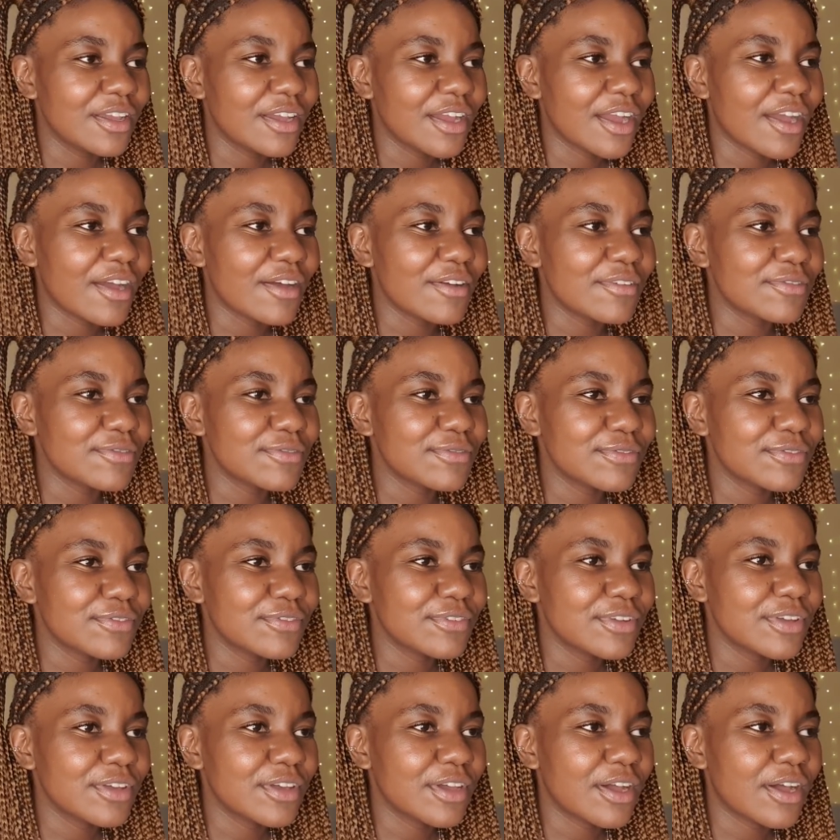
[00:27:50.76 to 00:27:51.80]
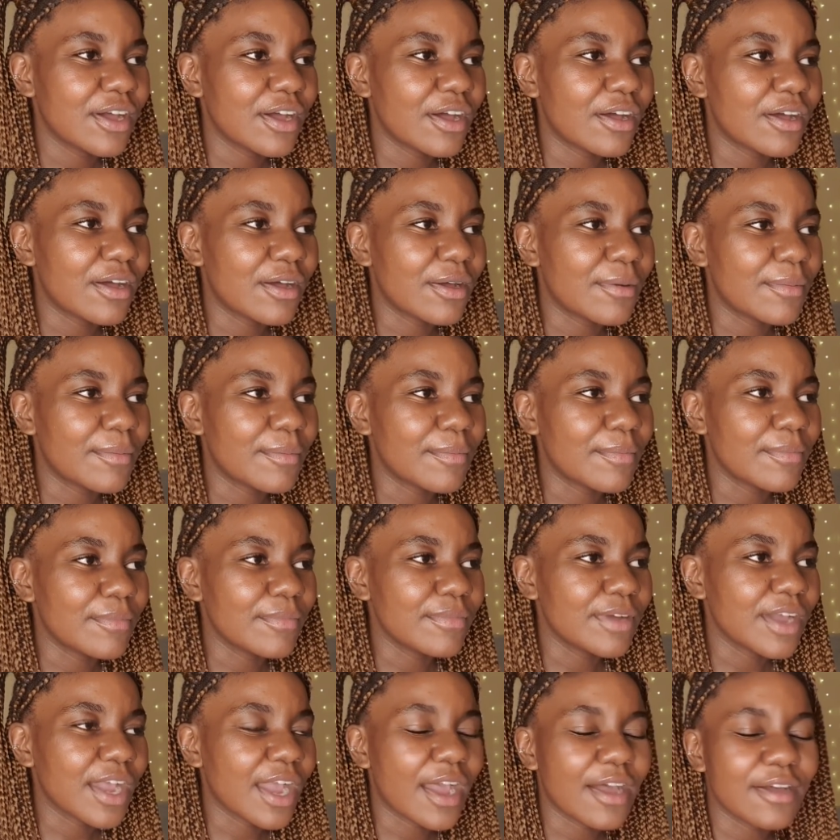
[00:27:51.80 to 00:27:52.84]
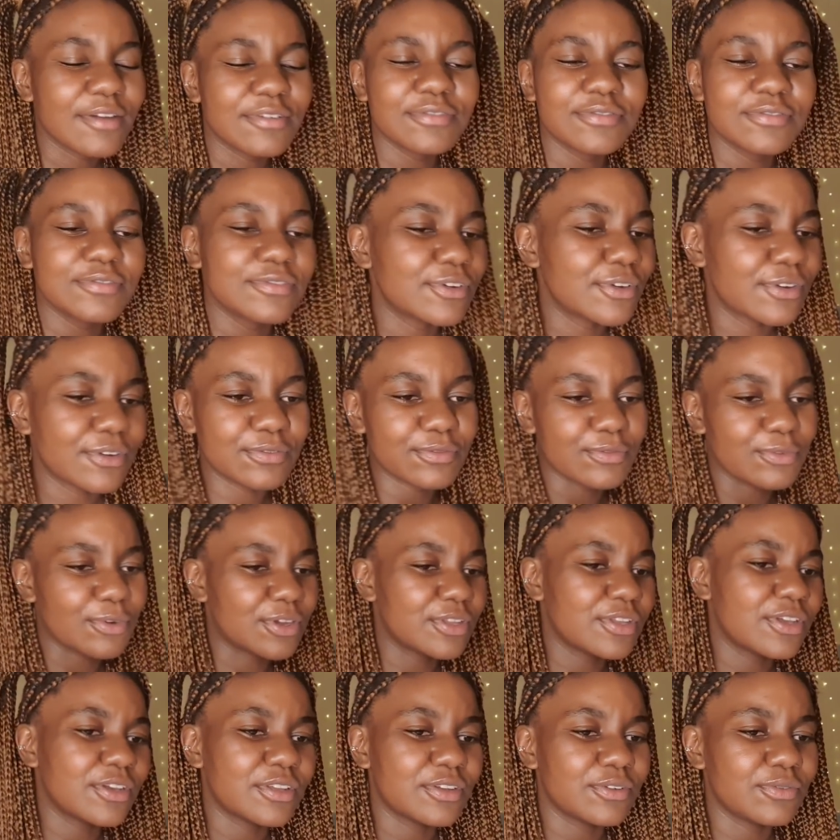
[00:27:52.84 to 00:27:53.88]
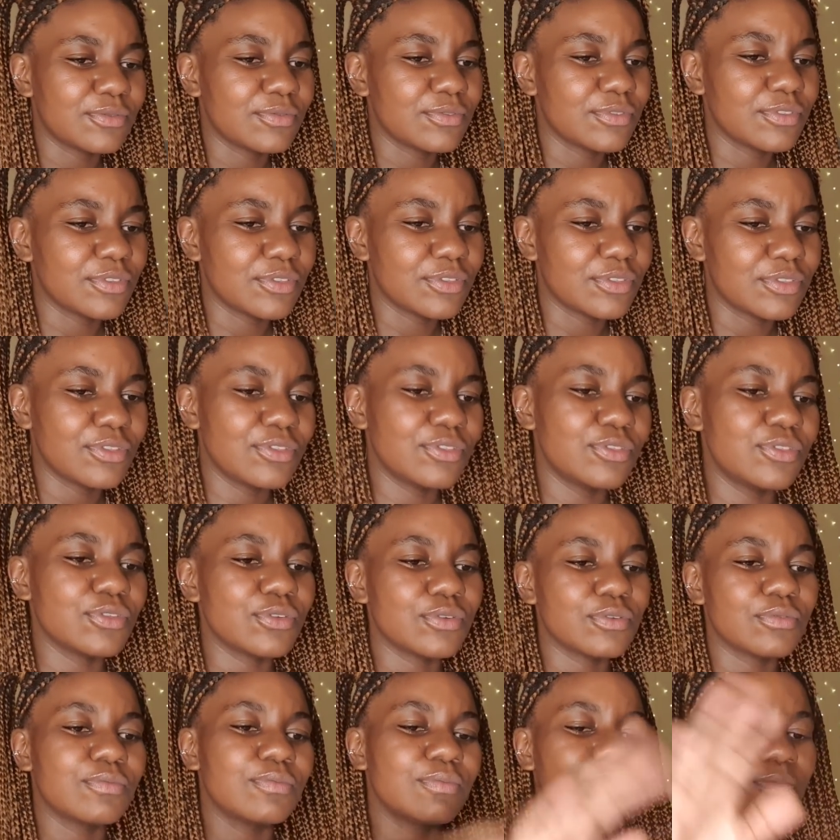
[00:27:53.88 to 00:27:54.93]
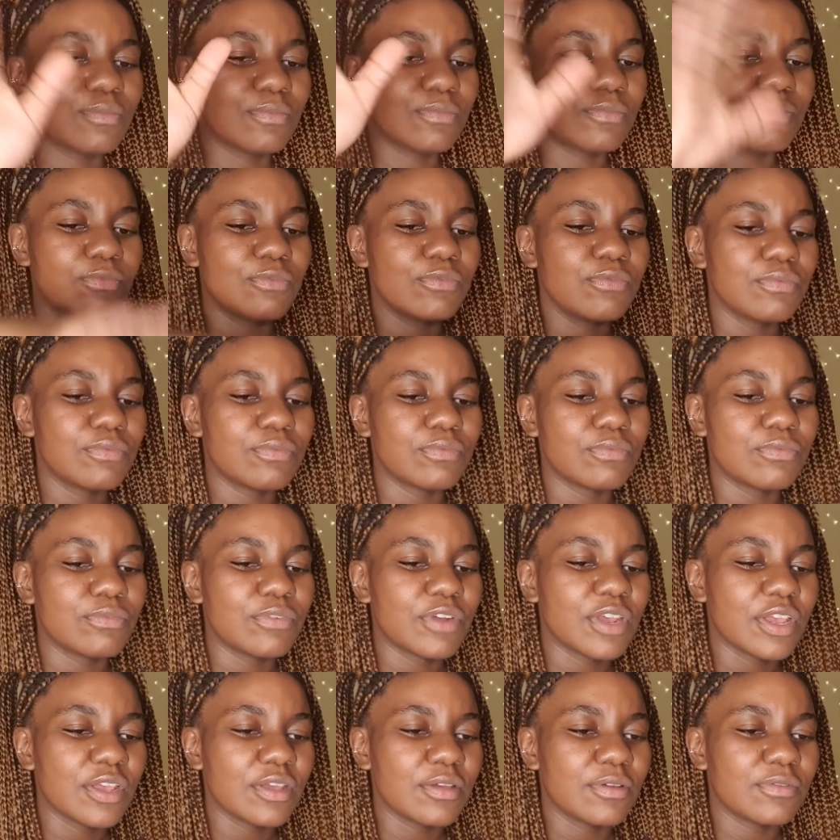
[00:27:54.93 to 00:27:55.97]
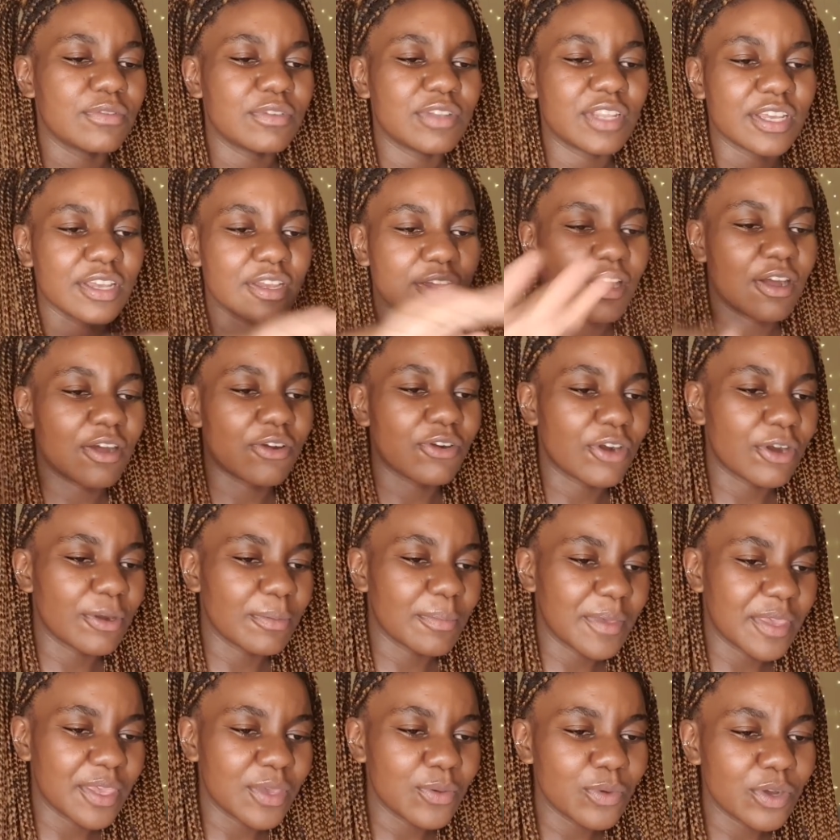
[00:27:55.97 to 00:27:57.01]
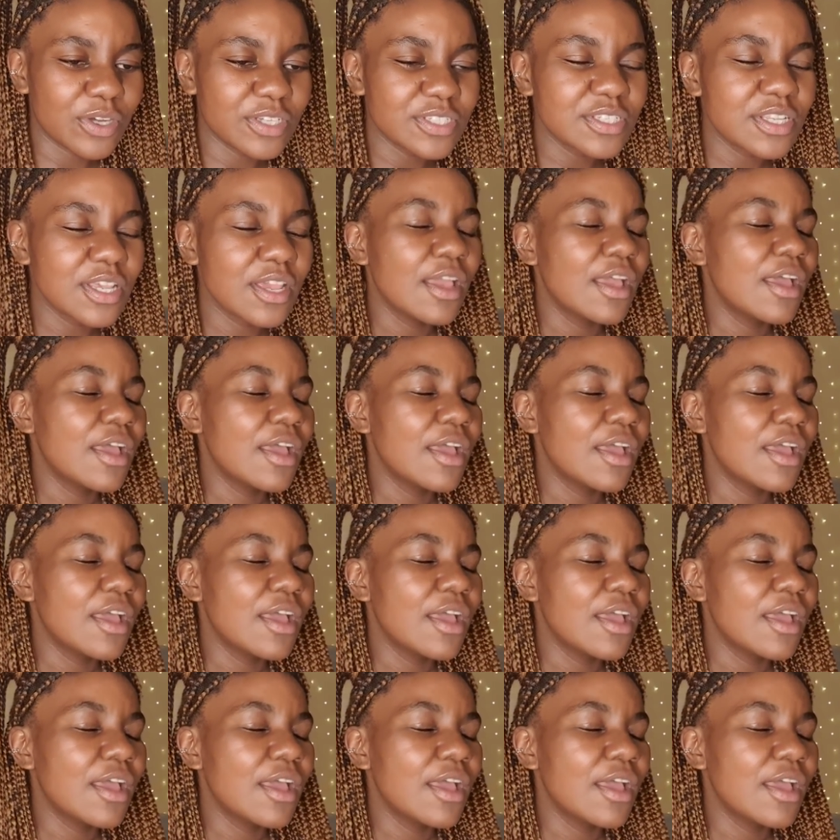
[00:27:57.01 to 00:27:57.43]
half um half of what uh, the re- like RRP was,